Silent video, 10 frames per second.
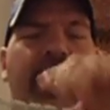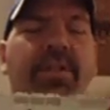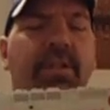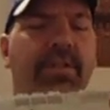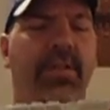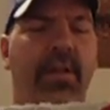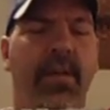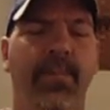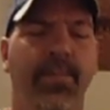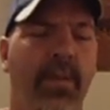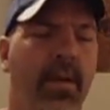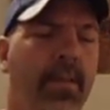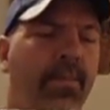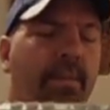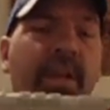engines.
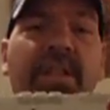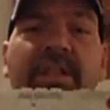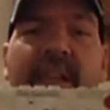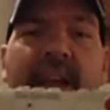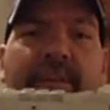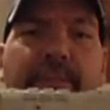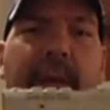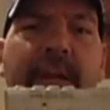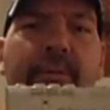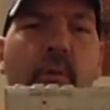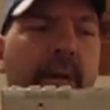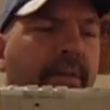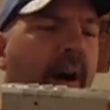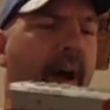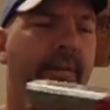This is an
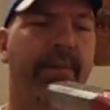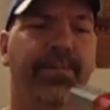FP45.